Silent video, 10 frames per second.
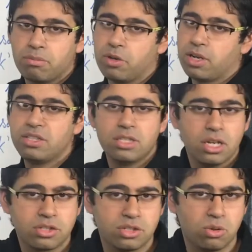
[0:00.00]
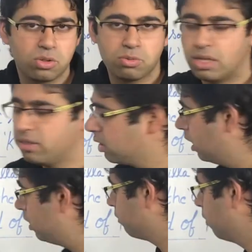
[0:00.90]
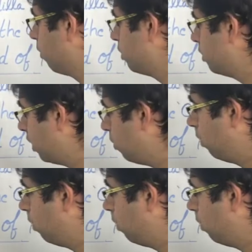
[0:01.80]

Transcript: Pronunciation notes once again. If you're wondering